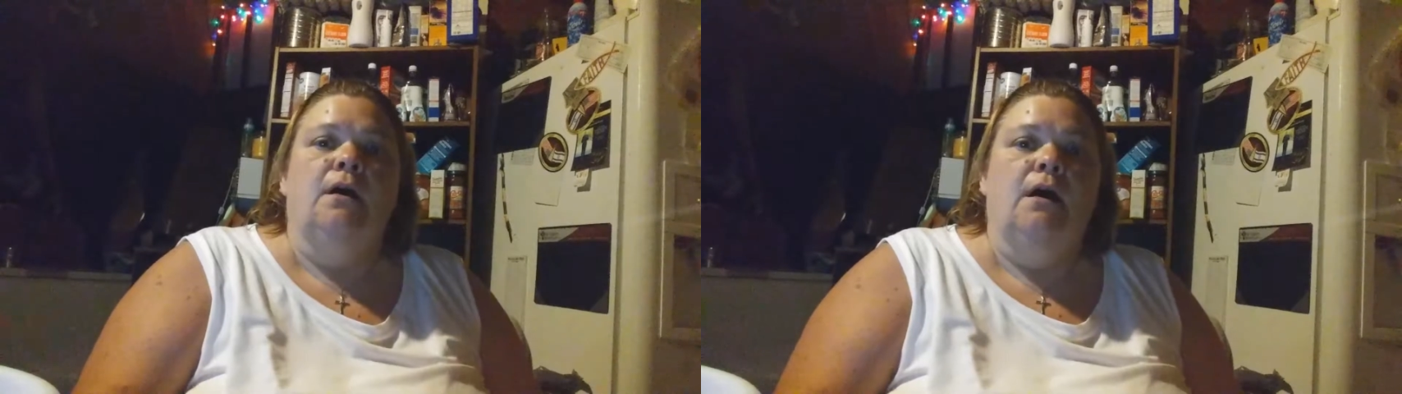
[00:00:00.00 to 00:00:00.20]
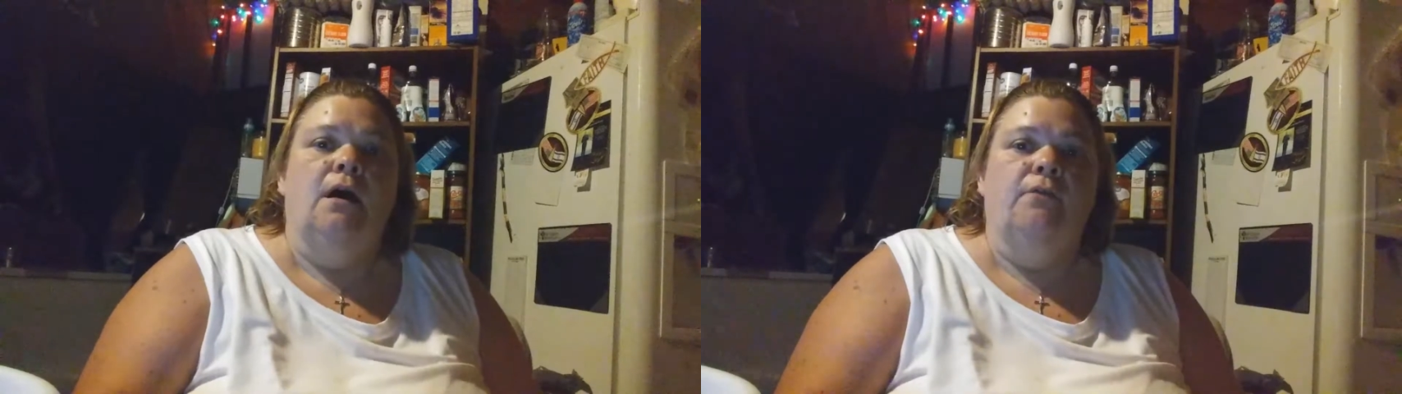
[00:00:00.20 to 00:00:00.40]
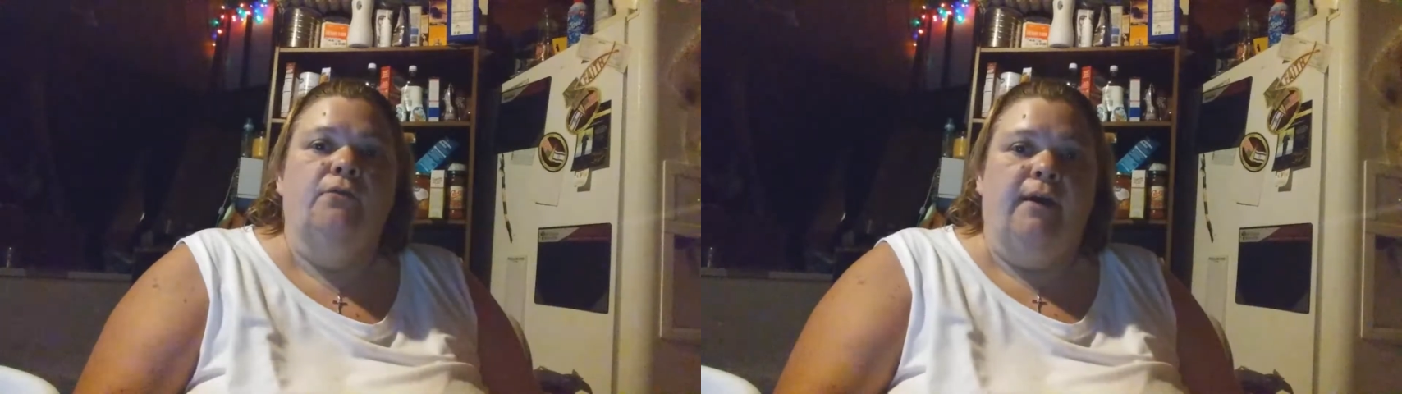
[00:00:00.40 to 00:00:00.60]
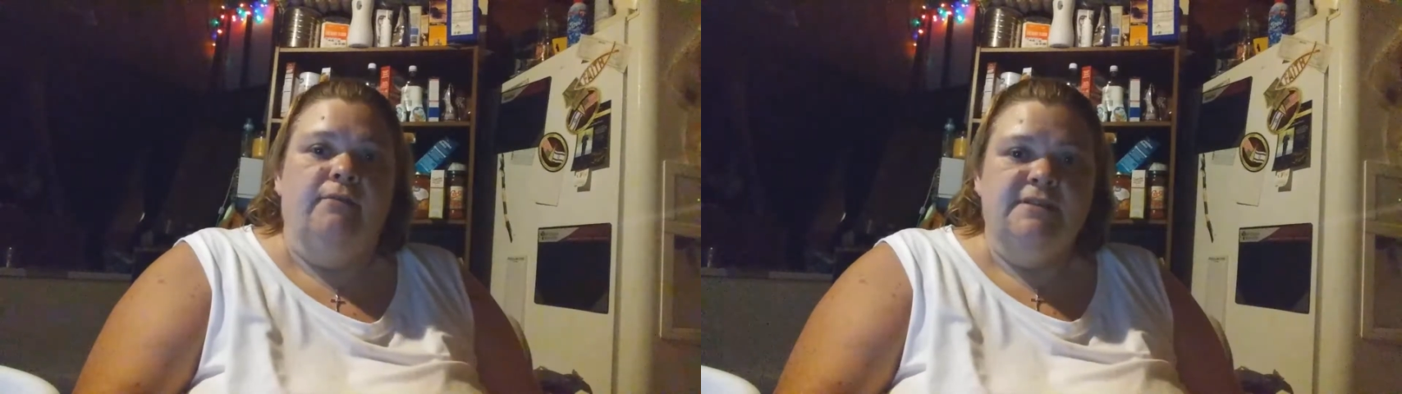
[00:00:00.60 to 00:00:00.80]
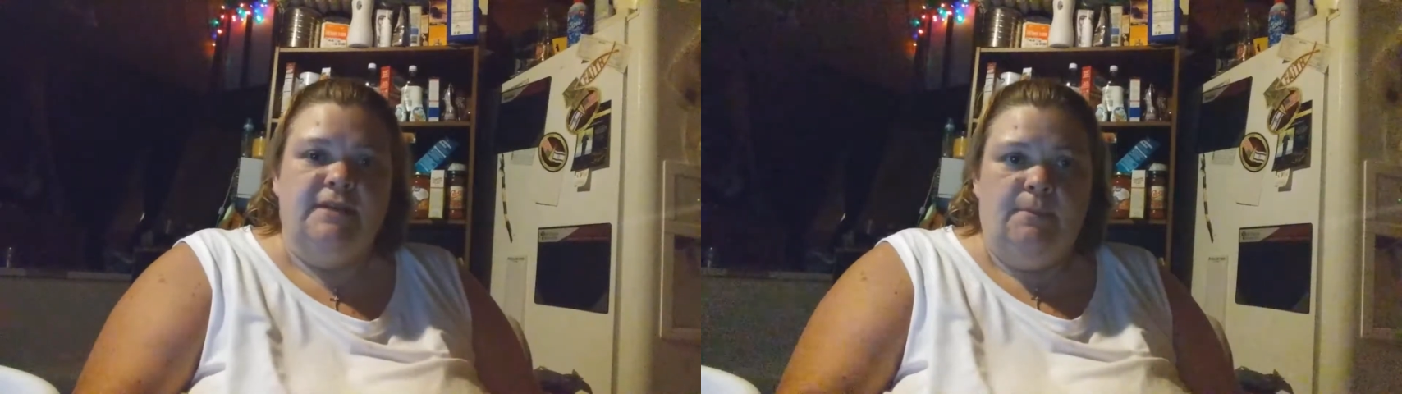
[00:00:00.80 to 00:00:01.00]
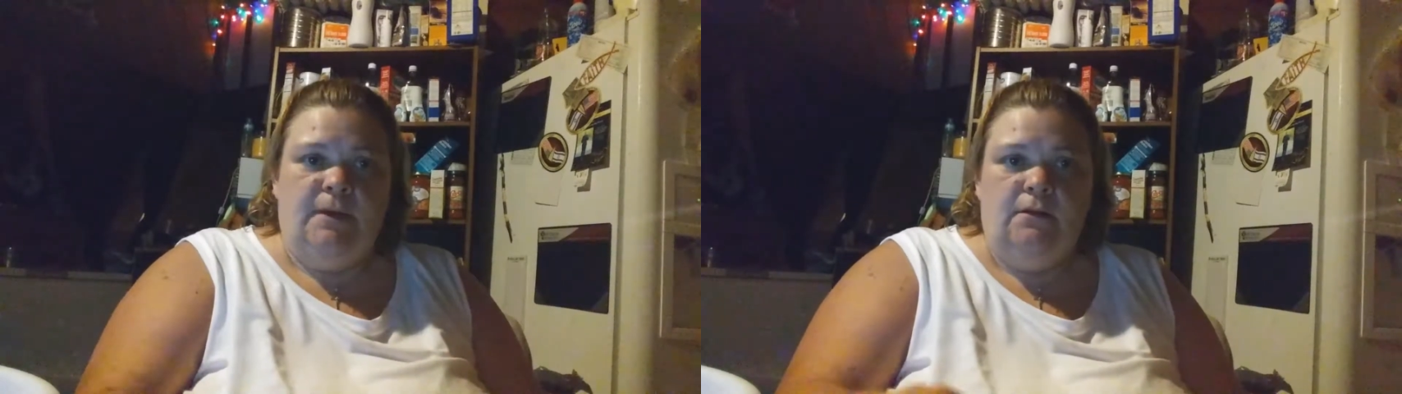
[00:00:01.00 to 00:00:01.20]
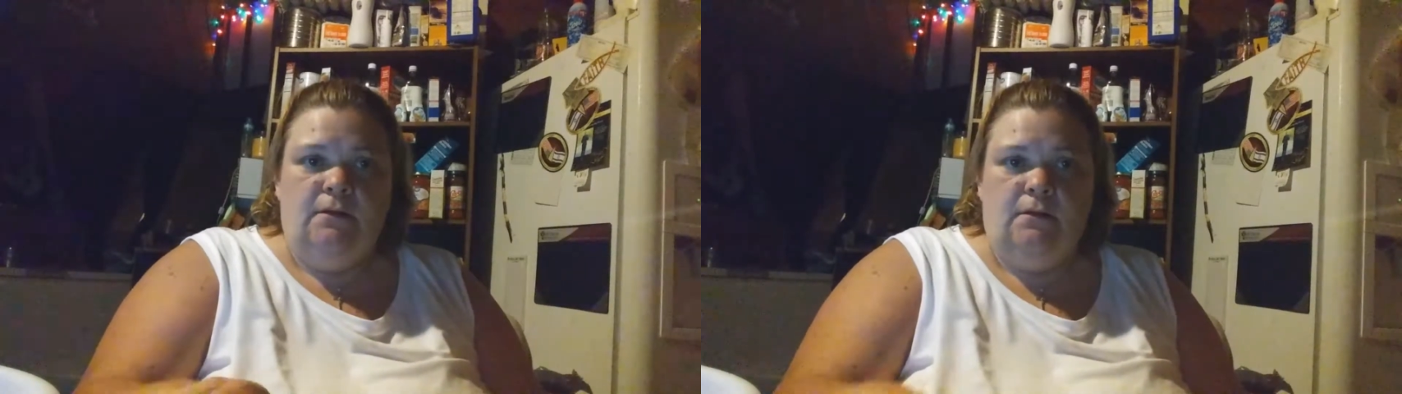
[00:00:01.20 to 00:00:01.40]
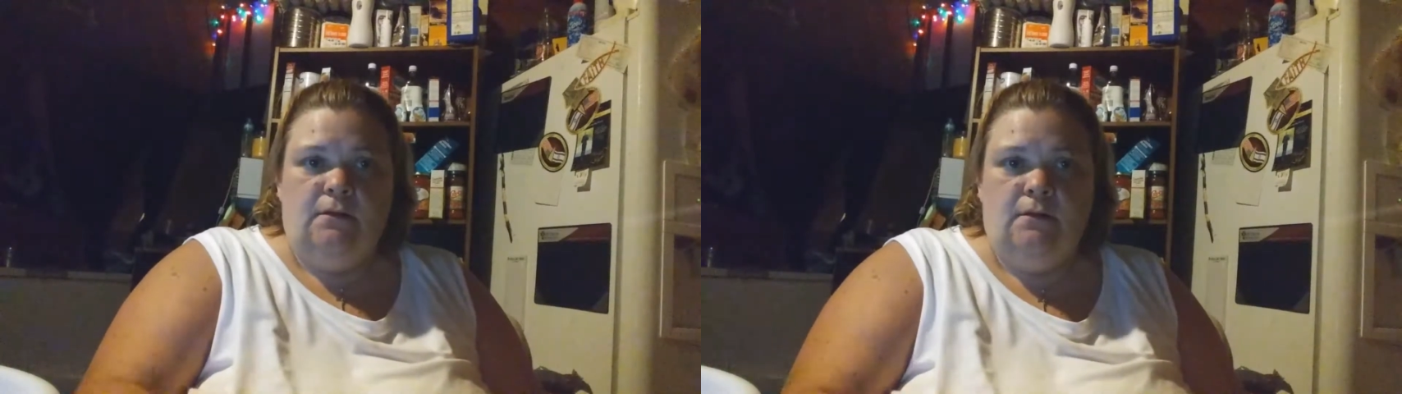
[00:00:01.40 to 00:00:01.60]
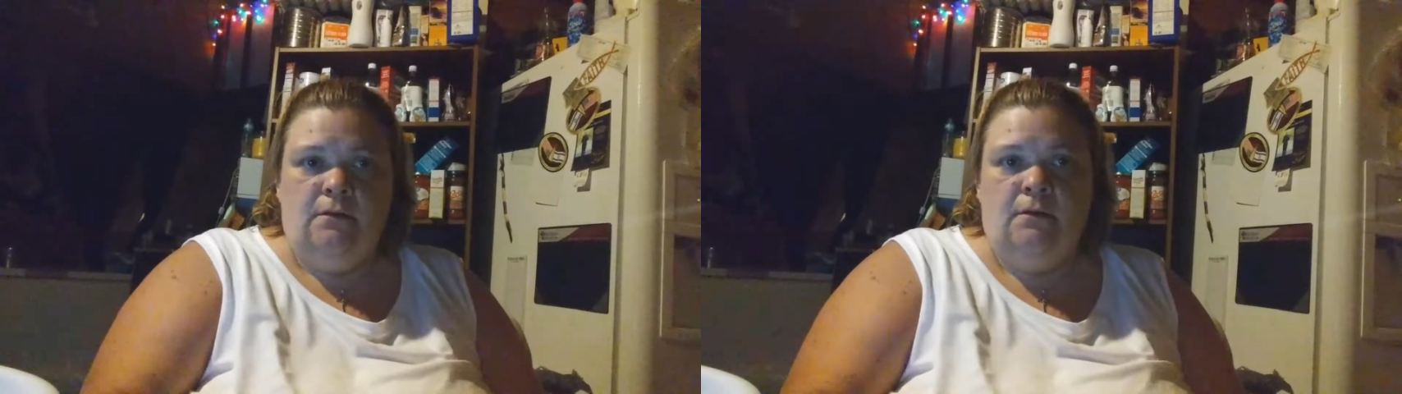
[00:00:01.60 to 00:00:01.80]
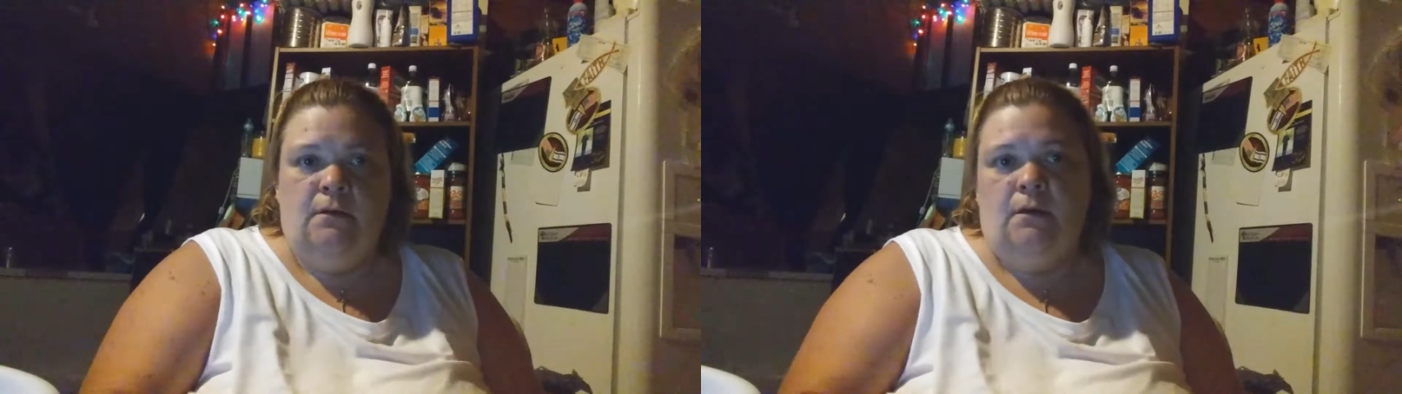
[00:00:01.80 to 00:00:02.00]
of ground cinnamon,
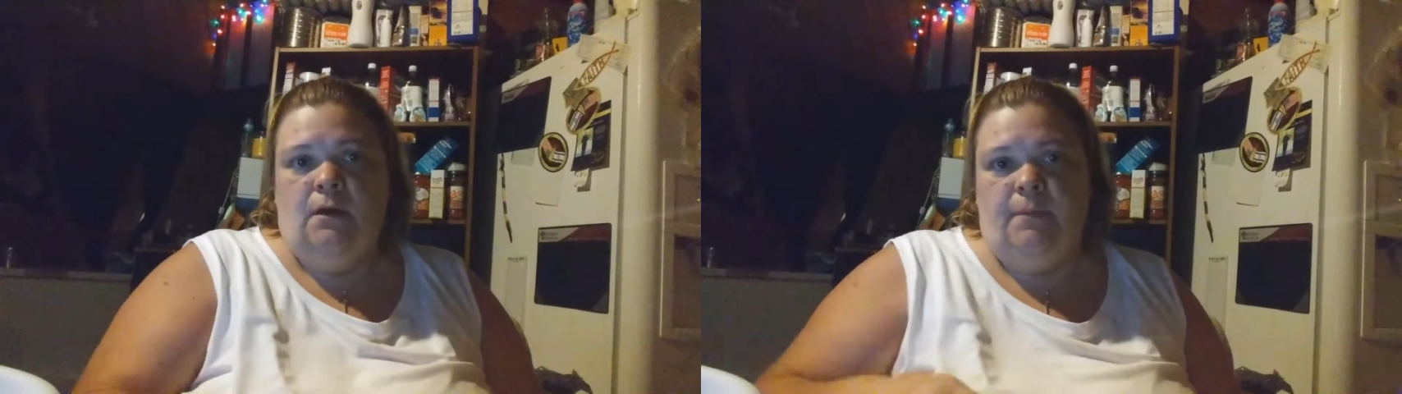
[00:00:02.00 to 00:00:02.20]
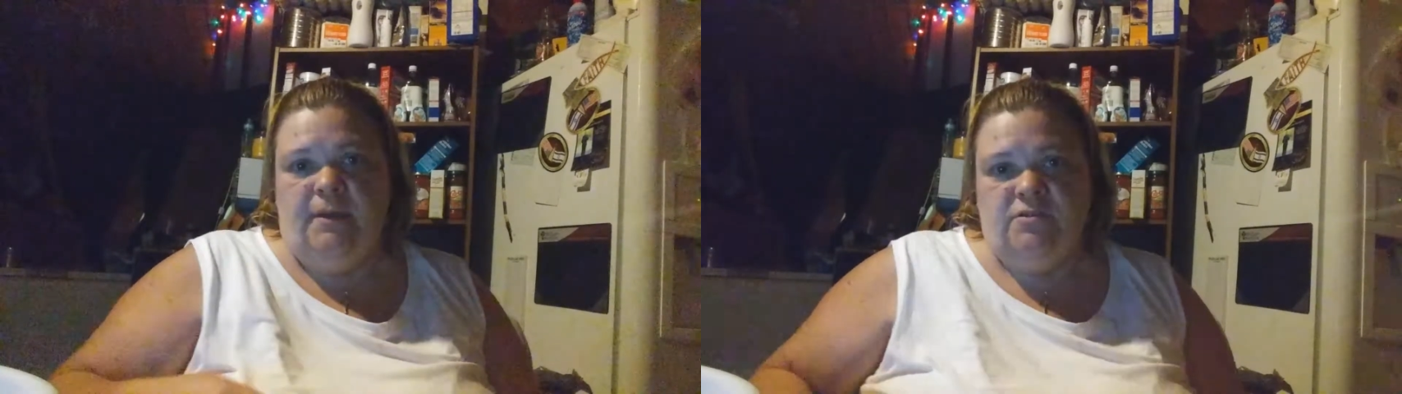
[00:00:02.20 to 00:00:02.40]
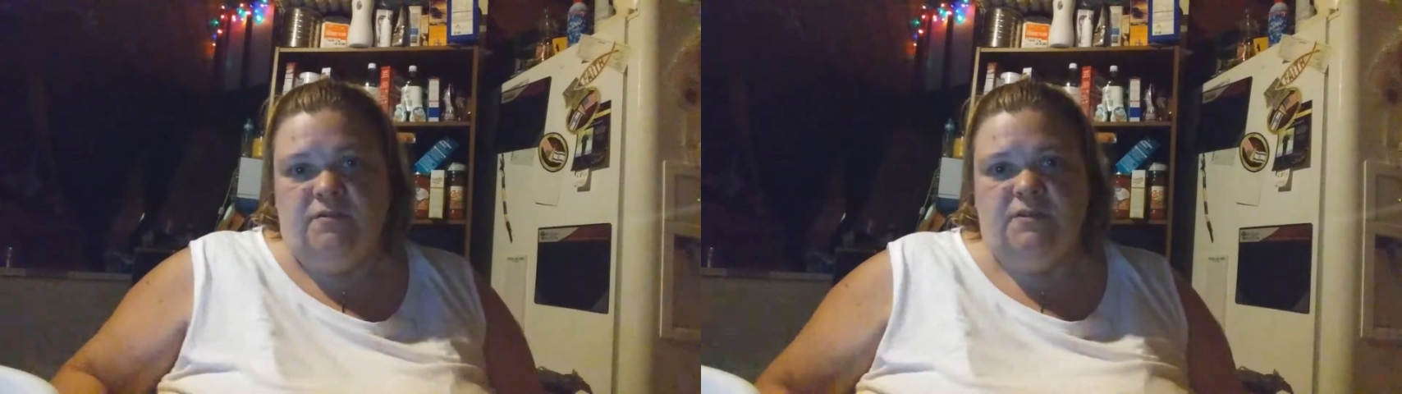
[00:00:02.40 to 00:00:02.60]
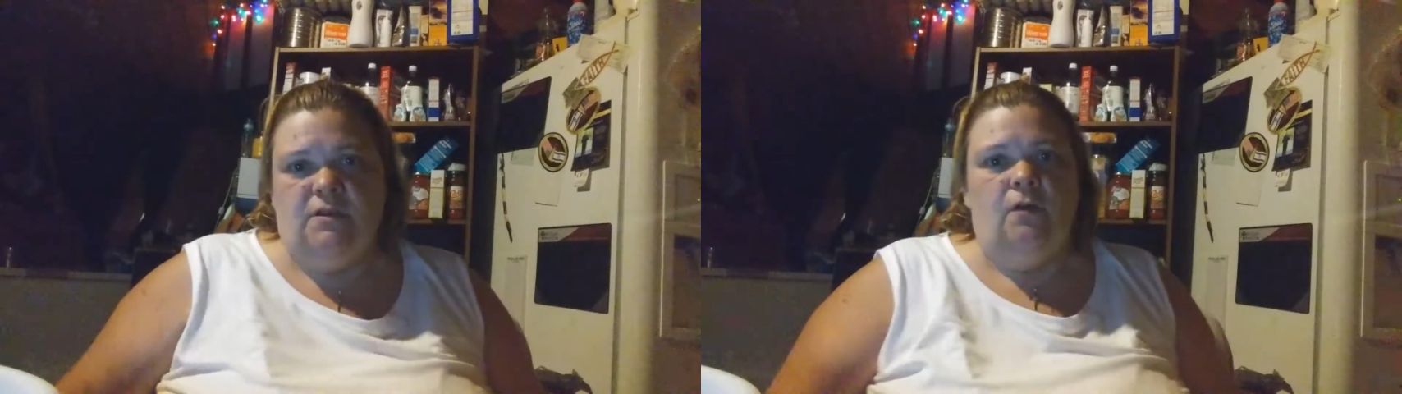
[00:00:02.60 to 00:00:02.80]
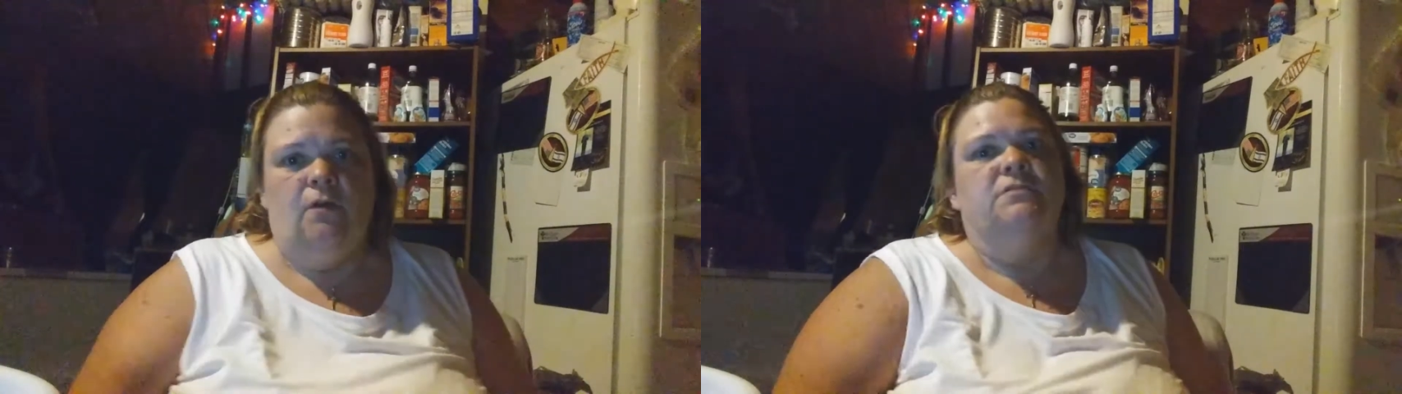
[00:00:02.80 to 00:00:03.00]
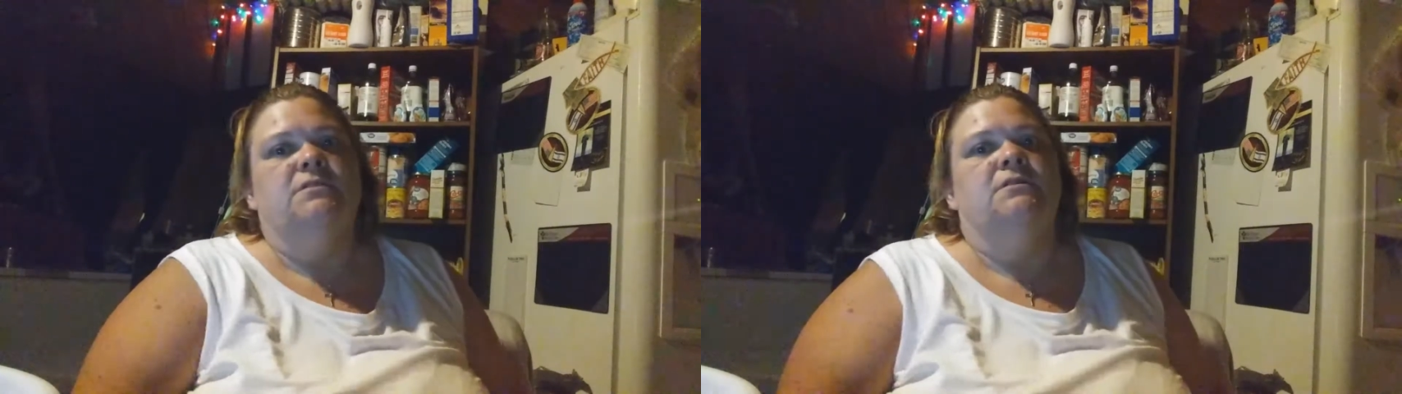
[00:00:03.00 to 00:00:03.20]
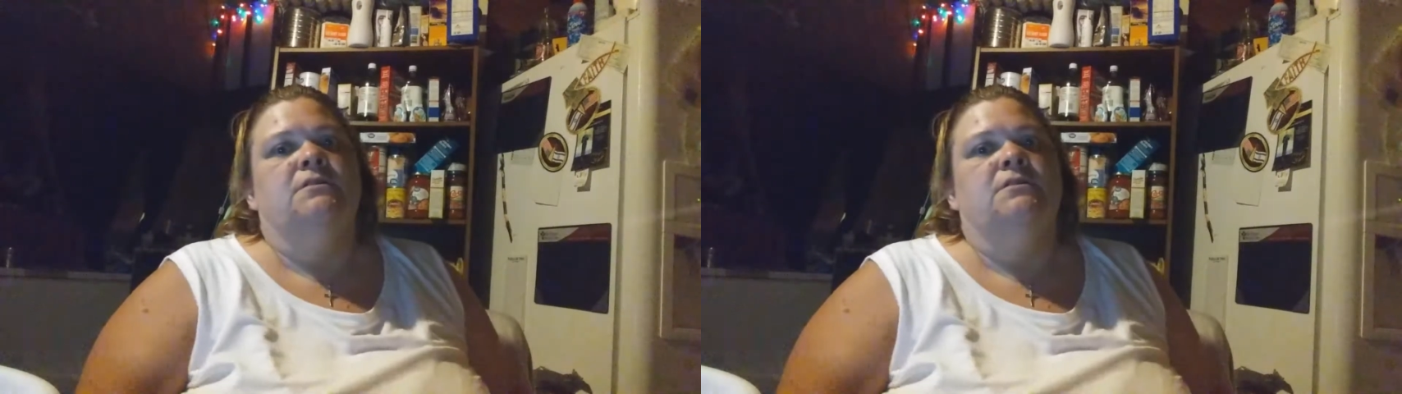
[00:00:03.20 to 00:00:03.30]
a pinch of salt,